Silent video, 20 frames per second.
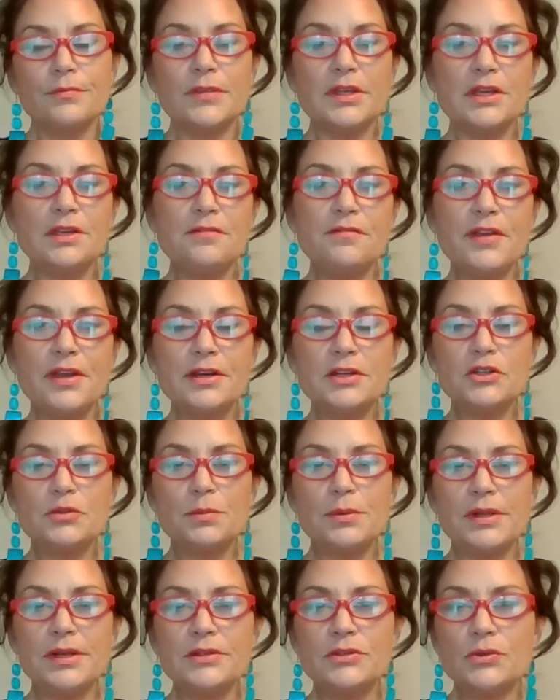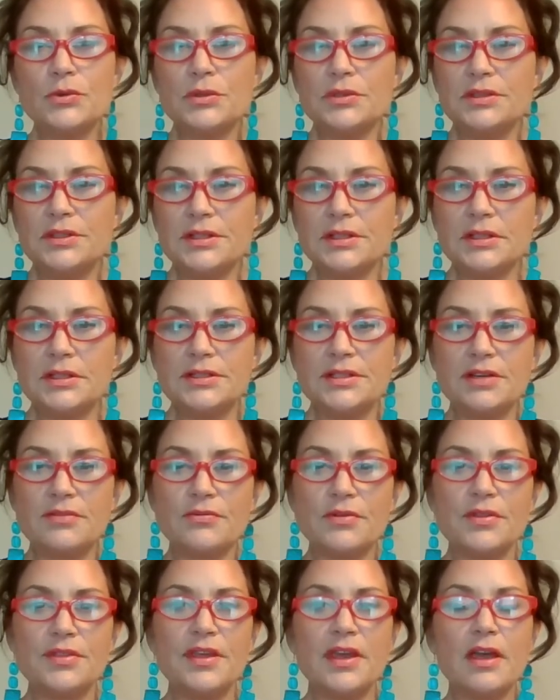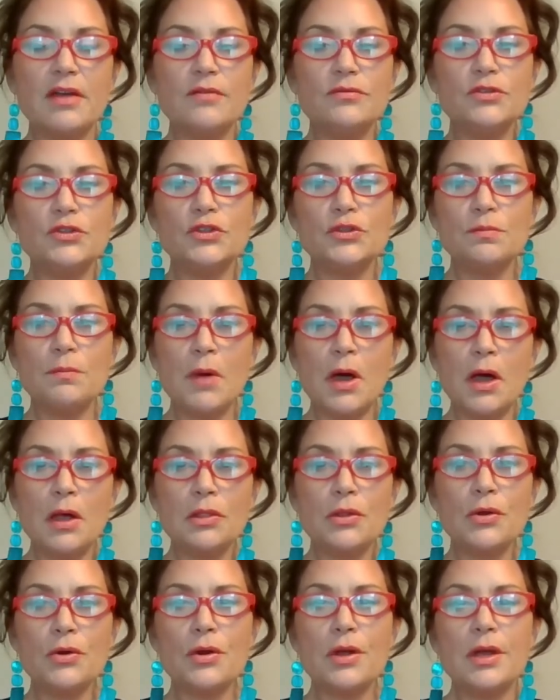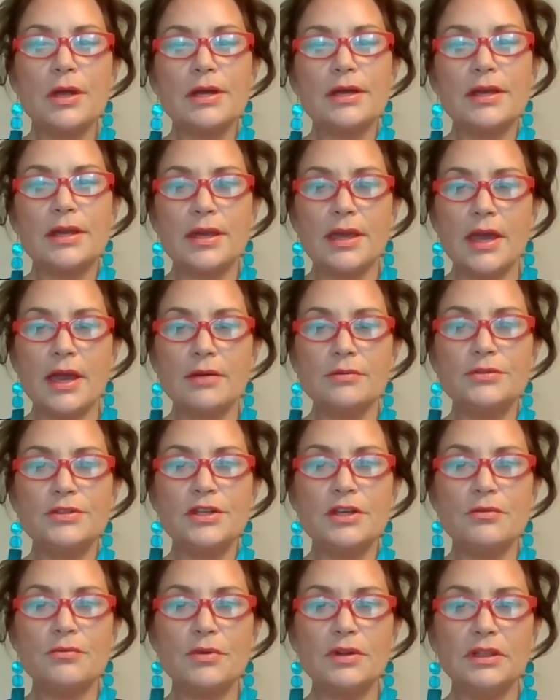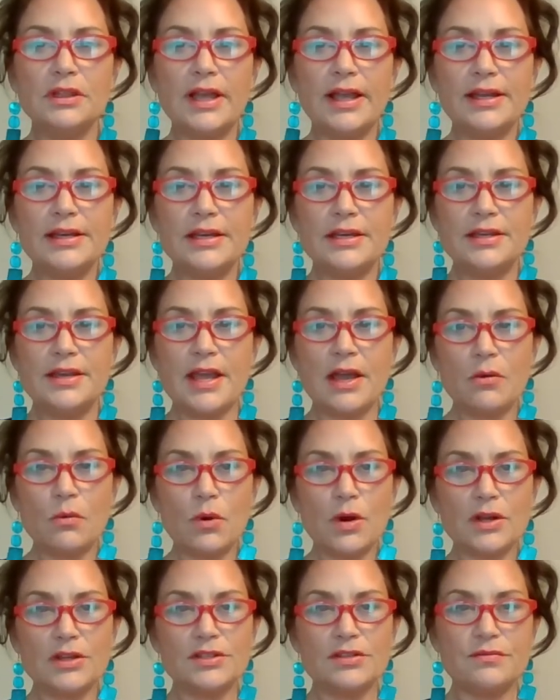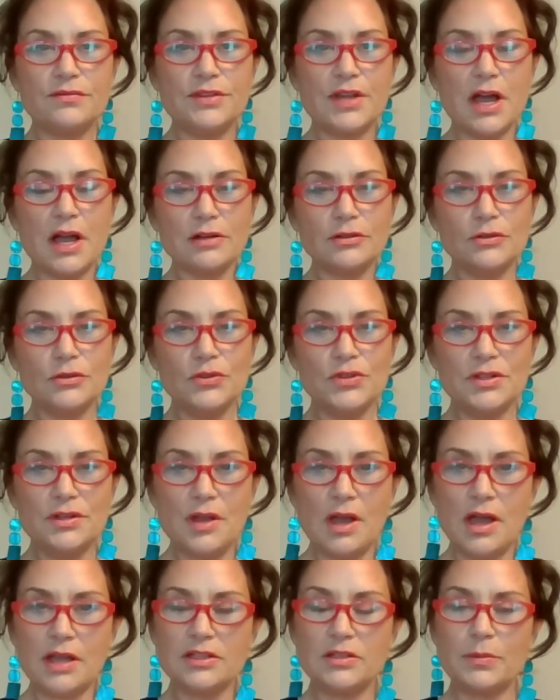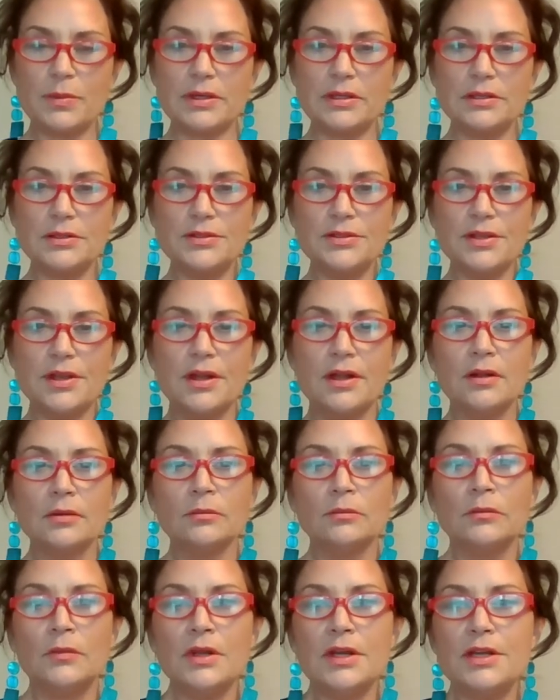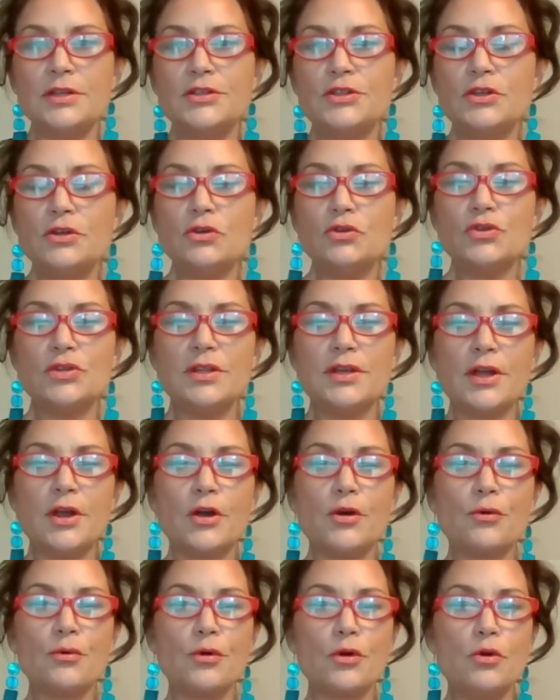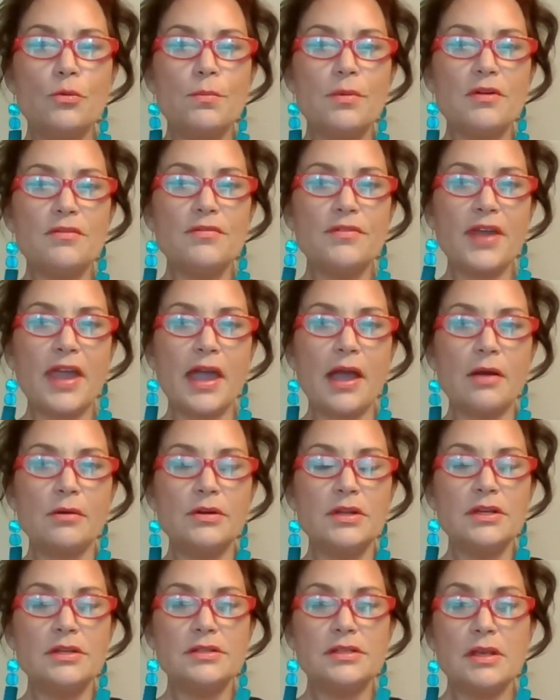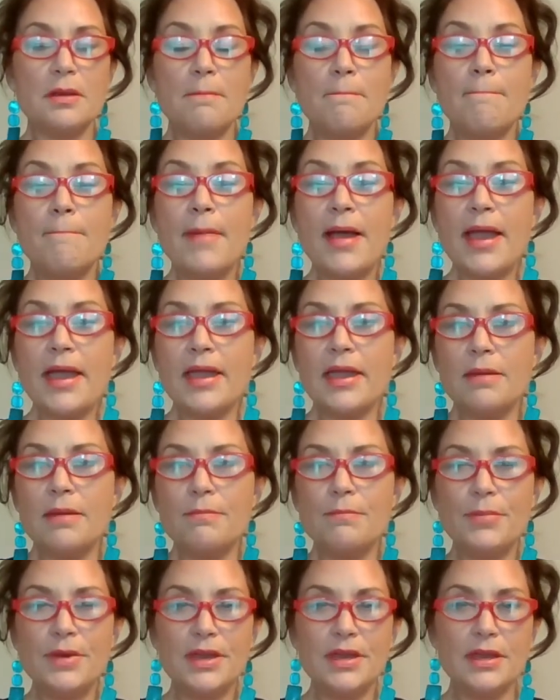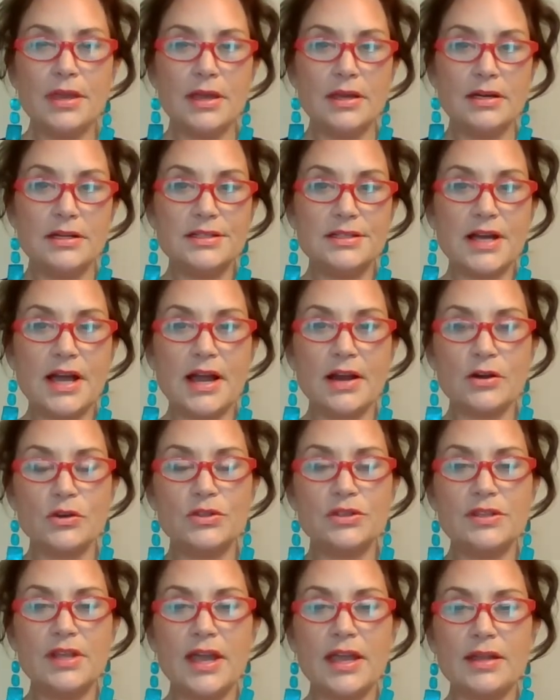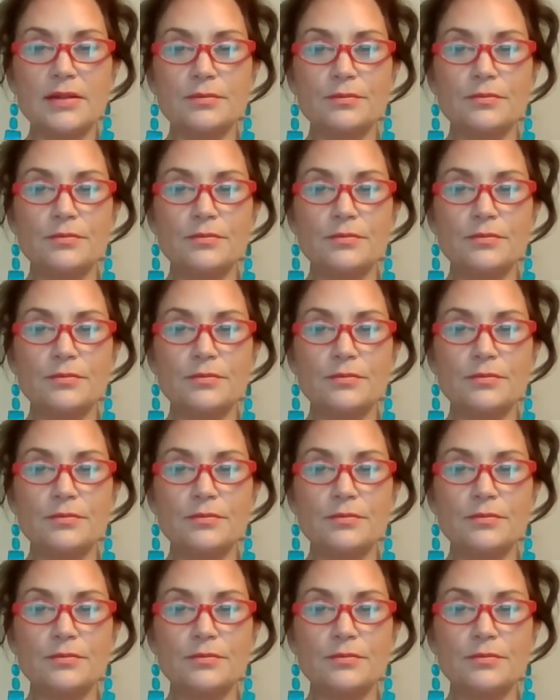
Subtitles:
Advantage plans are a little different. They have smaller county-related networks of doctors and hospitals. It's usually a group of counties. It may be an entire state.